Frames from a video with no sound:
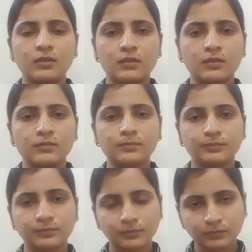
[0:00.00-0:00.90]
uh,
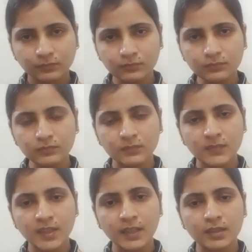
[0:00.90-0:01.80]

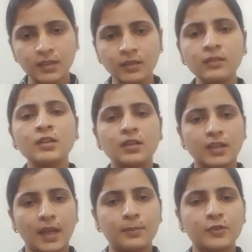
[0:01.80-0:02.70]
then the
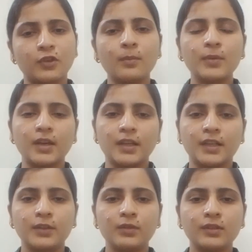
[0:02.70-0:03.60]
types of
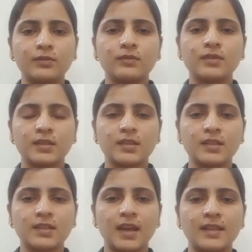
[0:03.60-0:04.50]
connective tissue
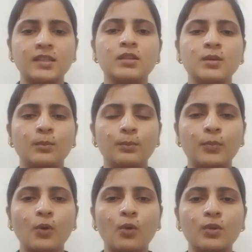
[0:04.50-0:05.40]
such as
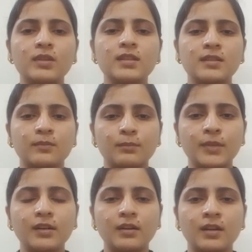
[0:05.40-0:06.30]
bones,
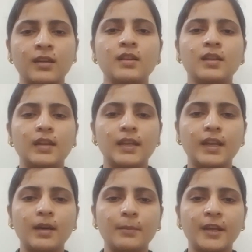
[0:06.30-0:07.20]
blood,
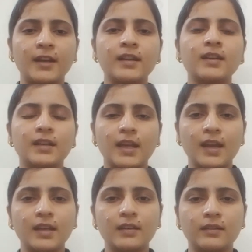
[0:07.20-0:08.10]
ligament,
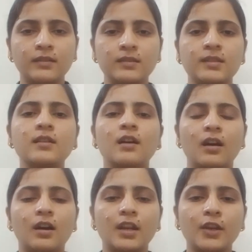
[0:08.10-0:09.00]
tendons,
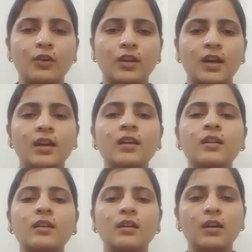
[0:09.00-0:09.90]
areolar,
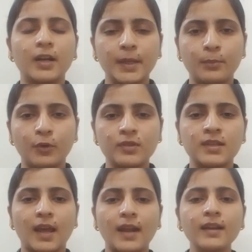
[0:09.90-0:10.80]
adipose
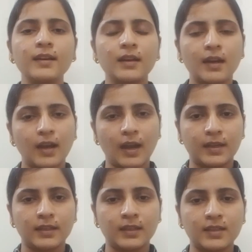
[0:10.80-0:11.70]
and
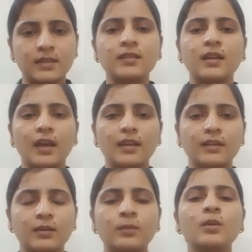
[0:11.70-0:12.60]
cartilage. And
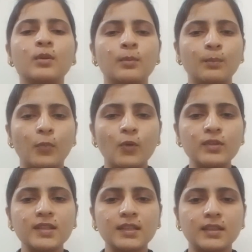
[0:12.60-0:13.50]
the
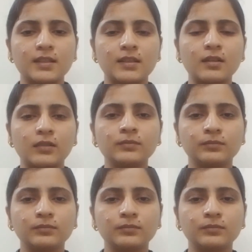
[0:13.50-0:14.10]
bones is the